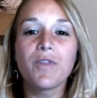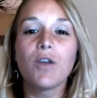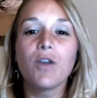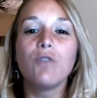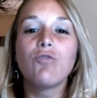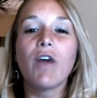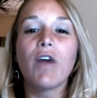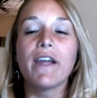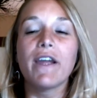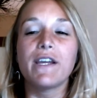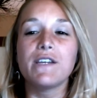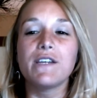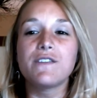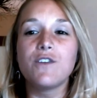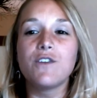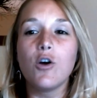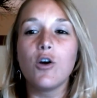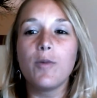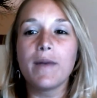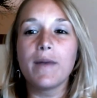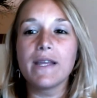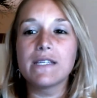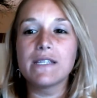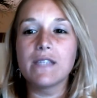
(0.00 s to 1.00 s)
Right, because
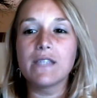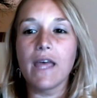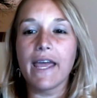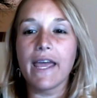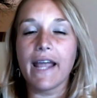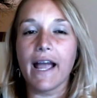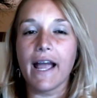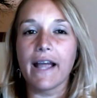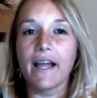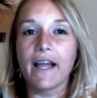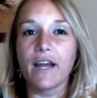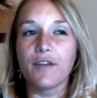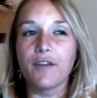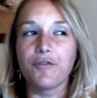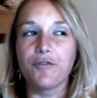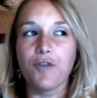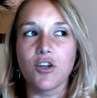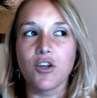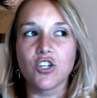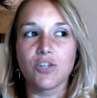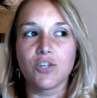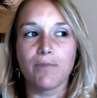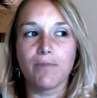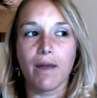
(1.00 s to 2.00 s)
nobody's like, I gotta
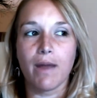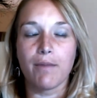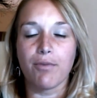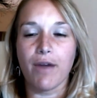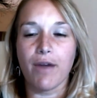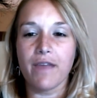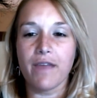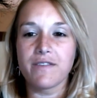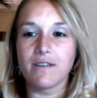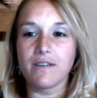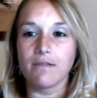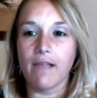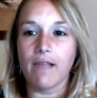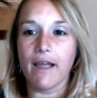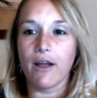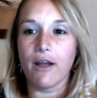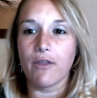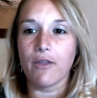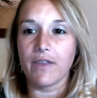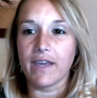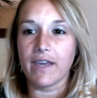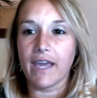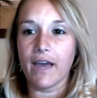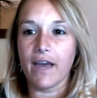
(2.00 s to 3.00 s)
freshen my breath to lay
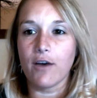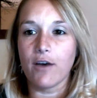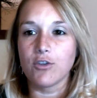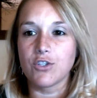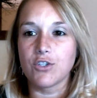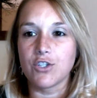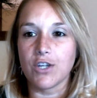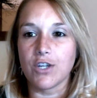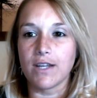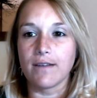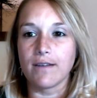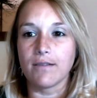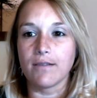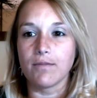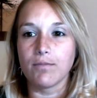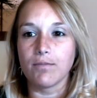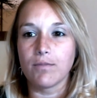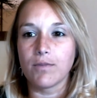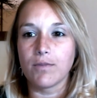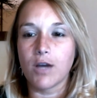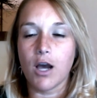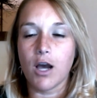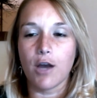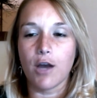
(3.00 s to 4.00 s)
on the couch and
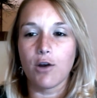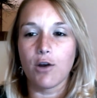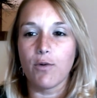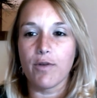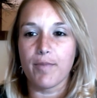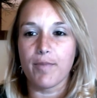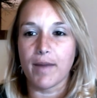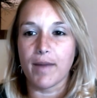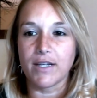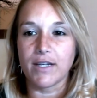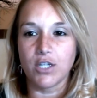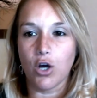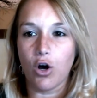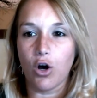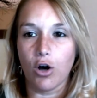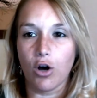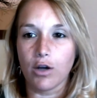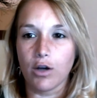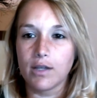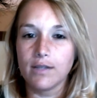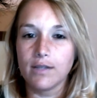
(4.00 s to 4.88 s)
cuddle with my dog.